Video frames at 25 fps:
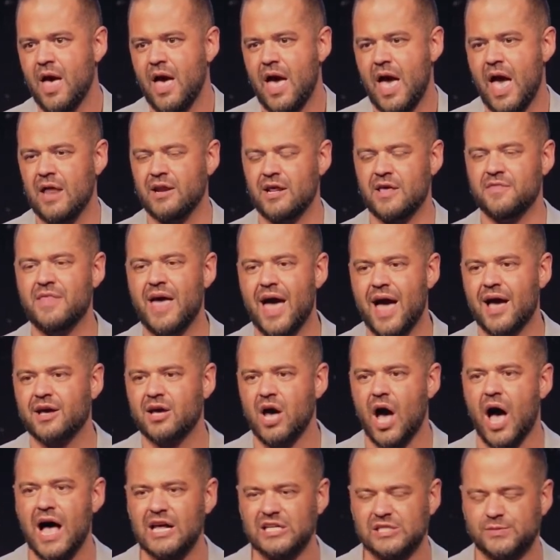And in that
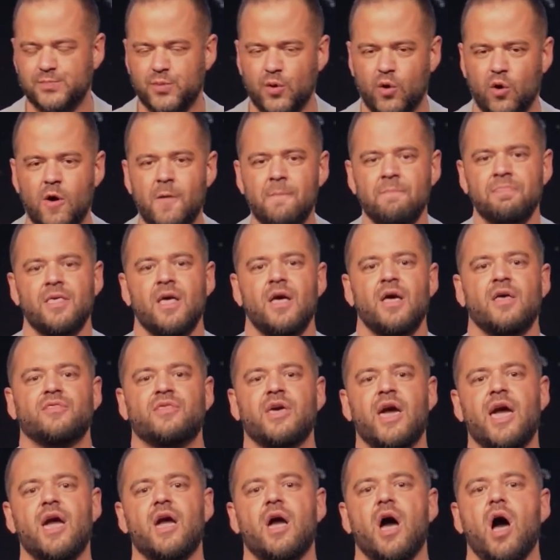gospel,
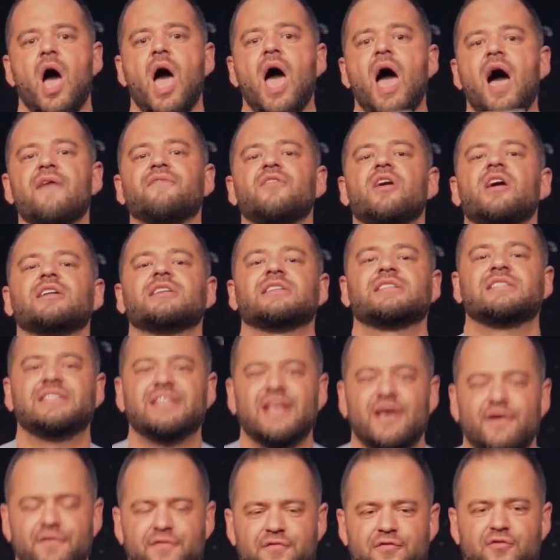they have a
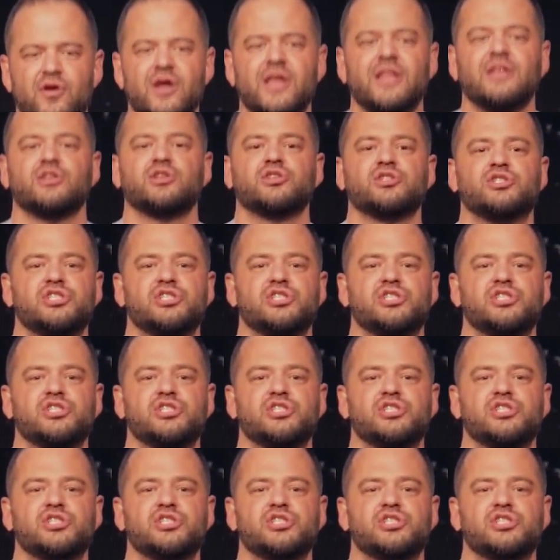different